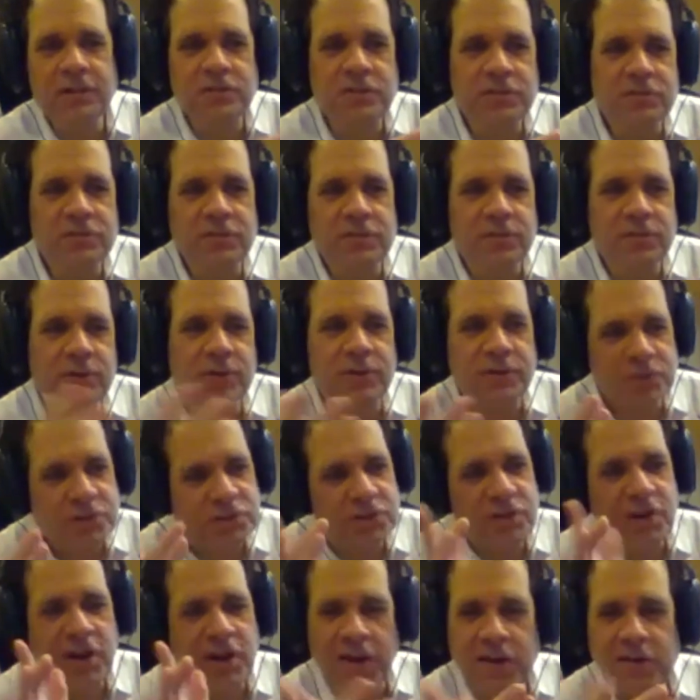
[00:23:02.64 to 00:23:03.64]
we're
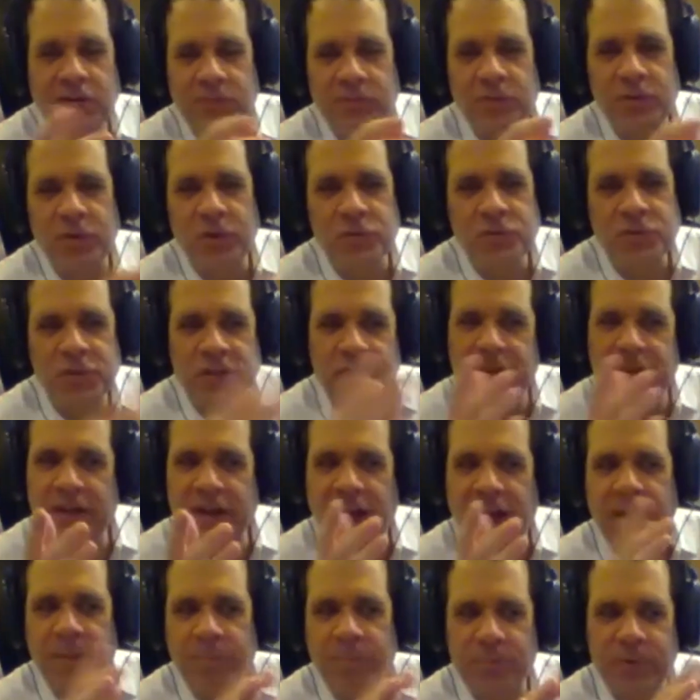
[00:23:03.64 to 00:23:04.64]
kind of closing the
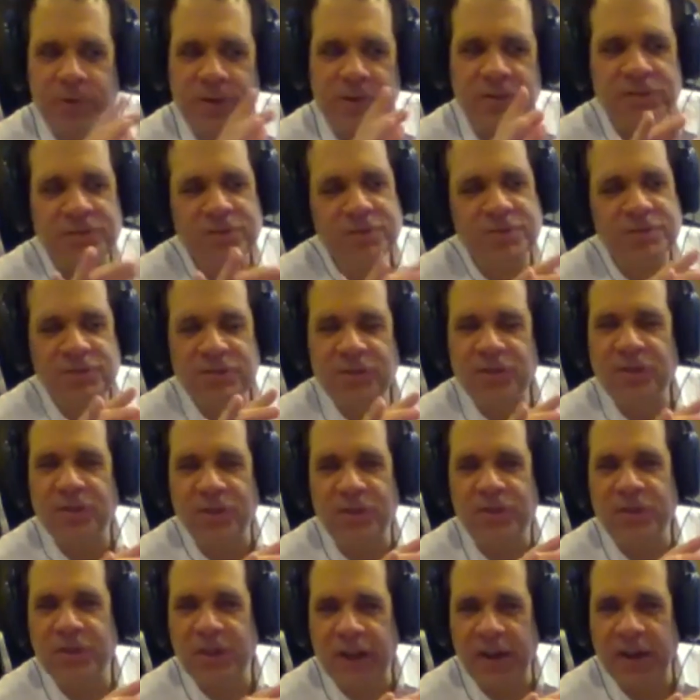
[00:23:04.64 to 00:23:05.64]
gap, but it's still
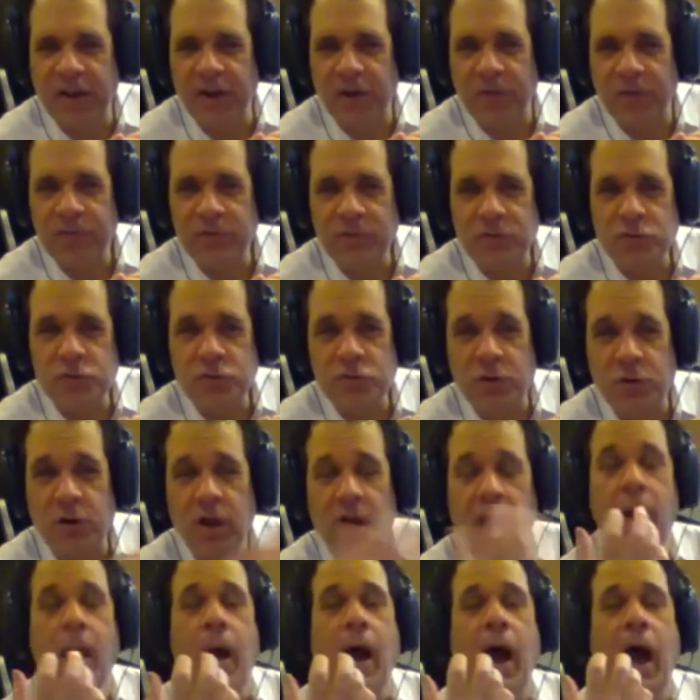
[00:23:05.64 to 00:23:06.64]
there for sure.
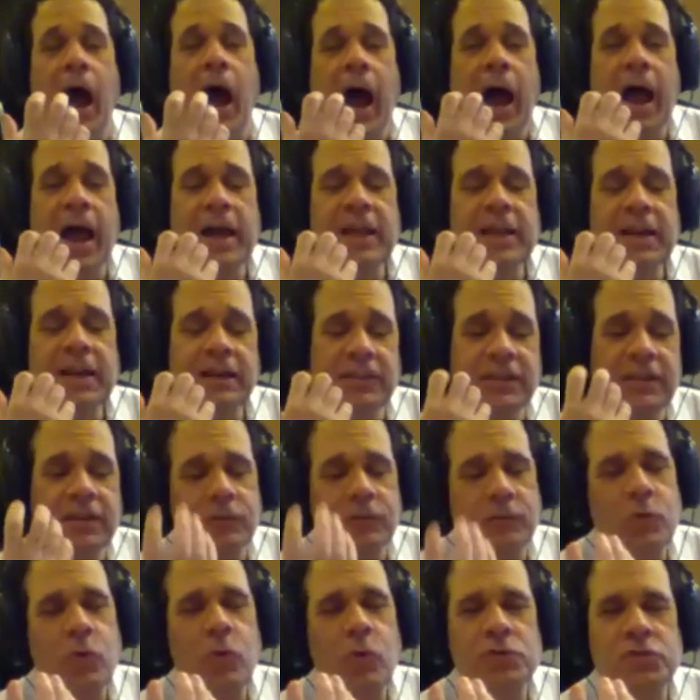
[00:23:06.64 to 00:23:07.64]
And I think, of
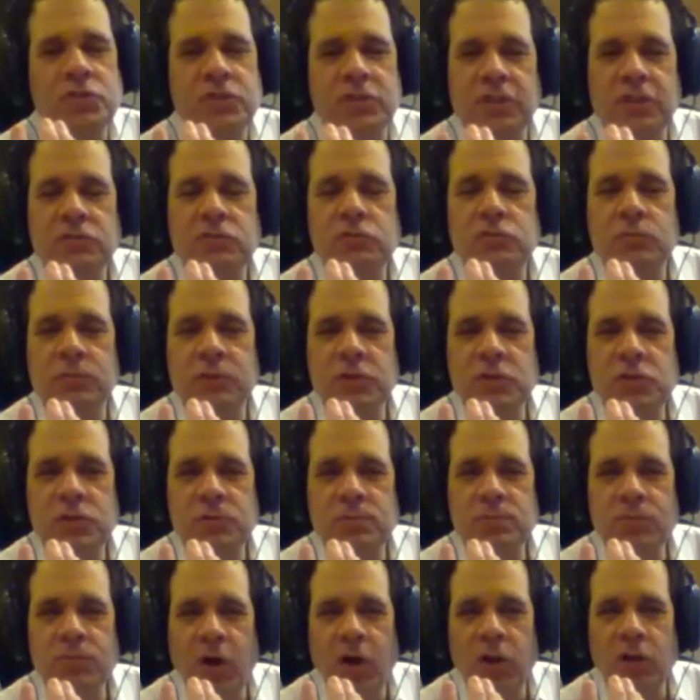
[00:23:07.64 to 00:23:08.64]
course, the instrument's
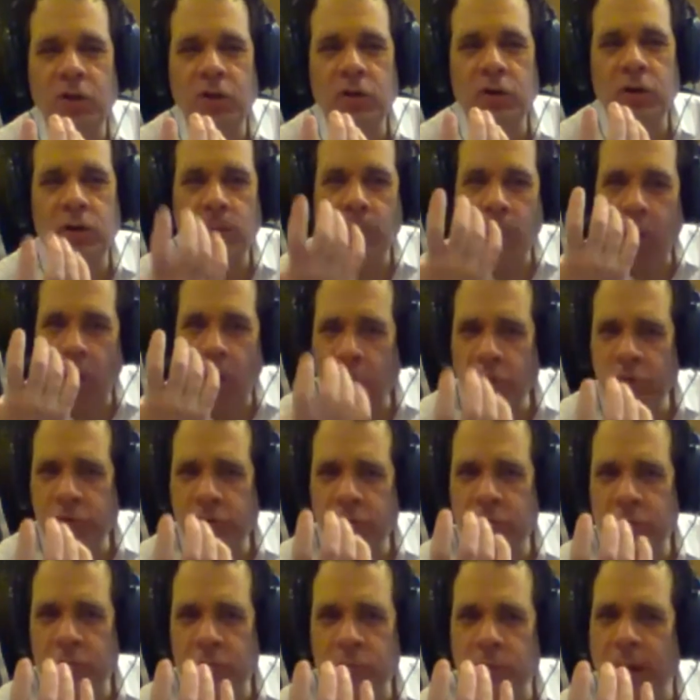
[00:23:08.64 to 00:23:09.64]
smaller. Also,
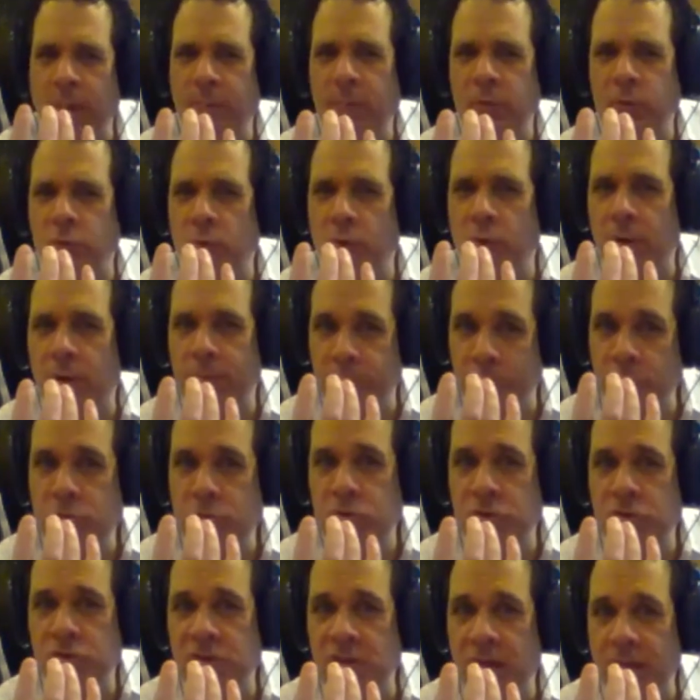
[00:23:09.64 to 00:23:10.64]
the repertoire
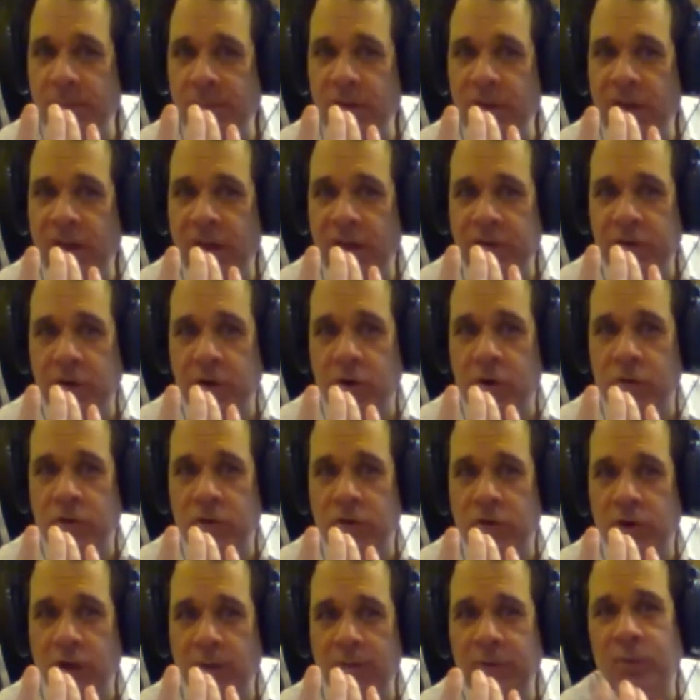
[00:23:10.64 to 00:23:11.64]
pushes them a lot
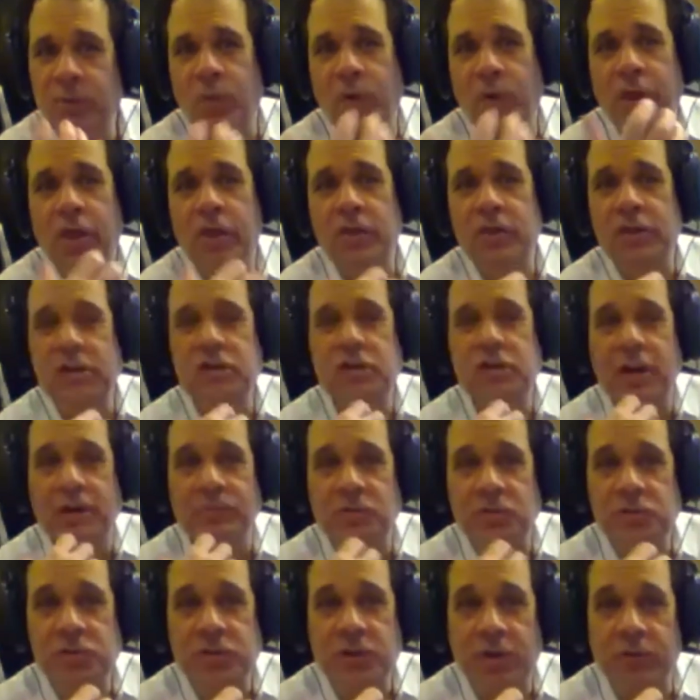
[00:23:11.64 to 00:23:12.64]
harder. I mean, one of the things I've
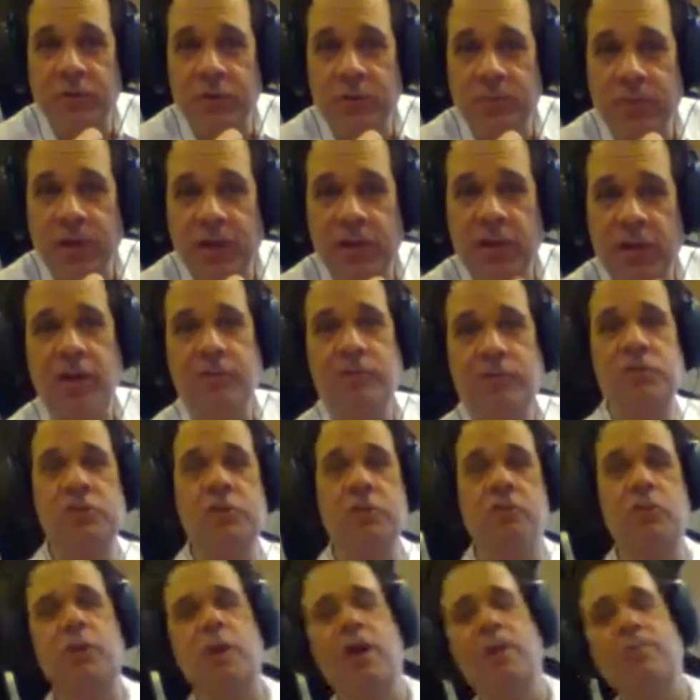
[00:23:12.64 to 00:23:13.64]
discovered in my life is that
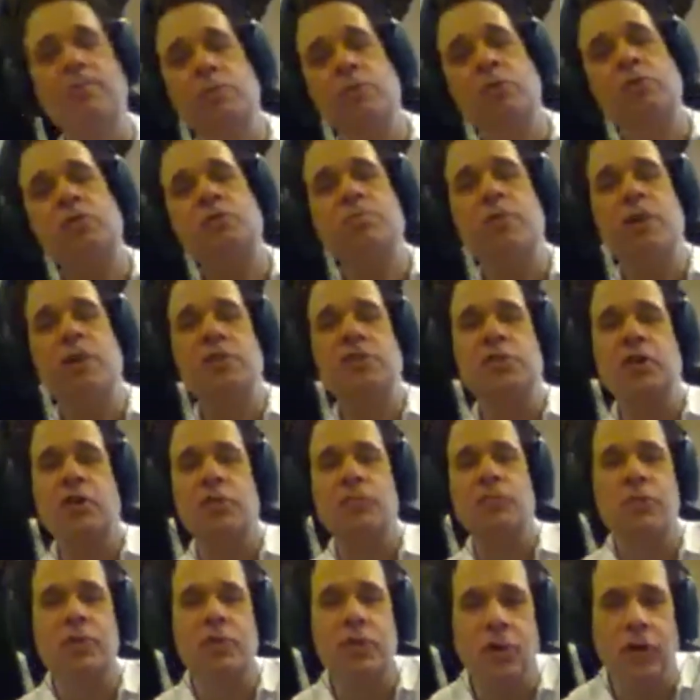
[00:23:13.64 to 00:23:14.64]
when I push myself
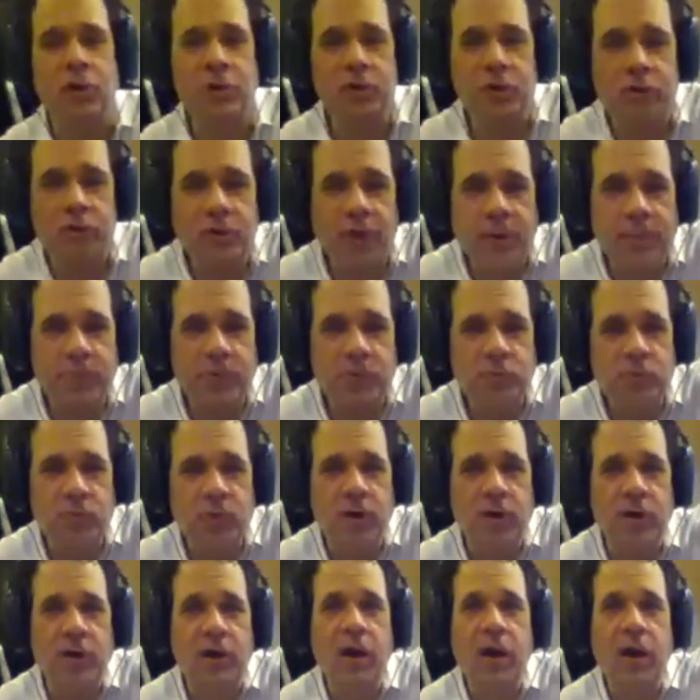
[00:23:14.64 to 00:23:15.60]
with harder repertoire,